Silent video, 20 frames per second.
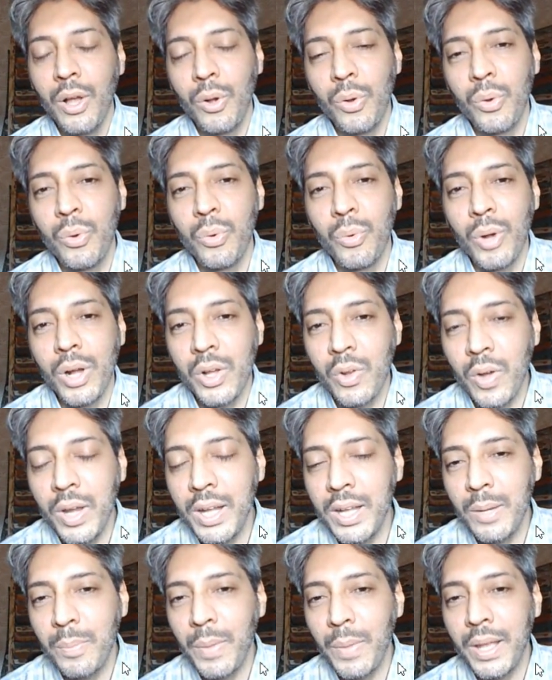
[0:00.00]
who are
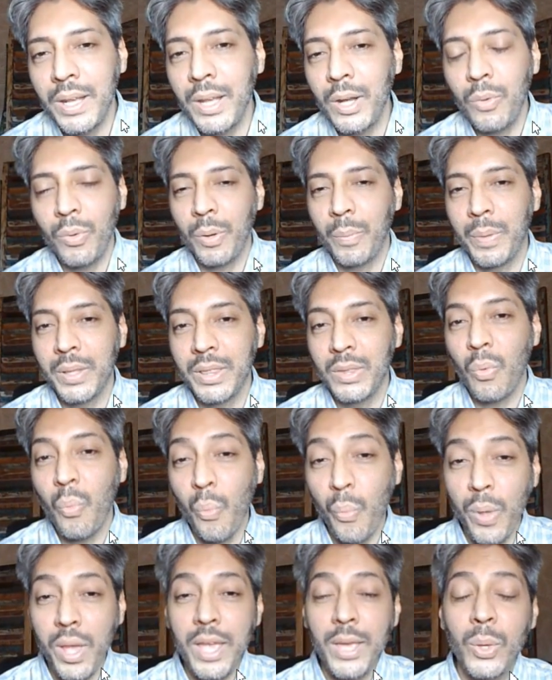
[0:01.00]
great in my network, but the
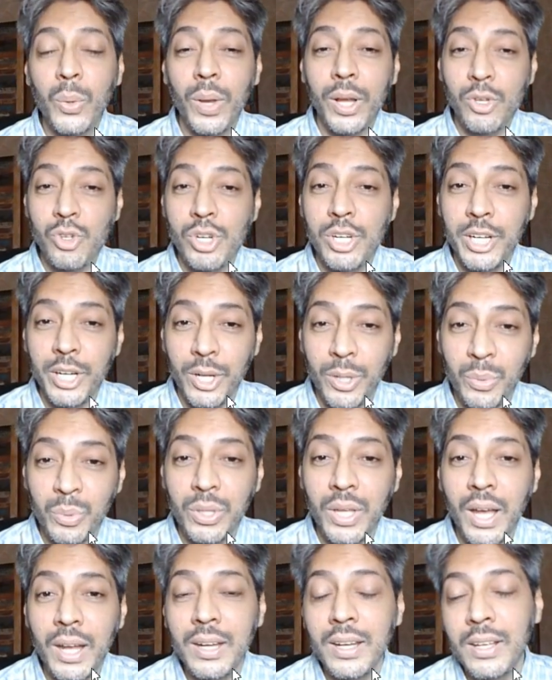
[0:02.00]
way you actually do
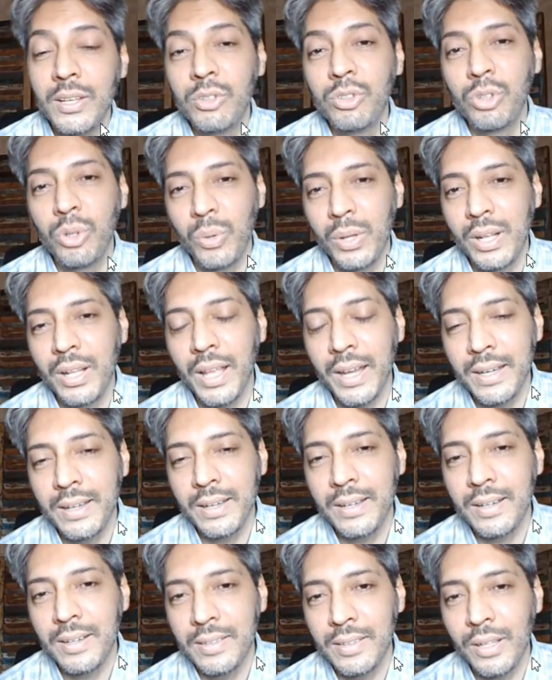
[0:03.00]
that is through
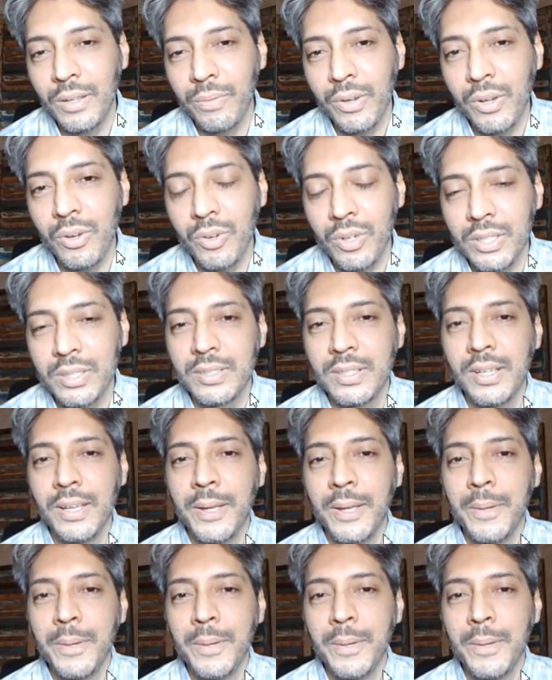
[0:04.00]
enlightened self-interest,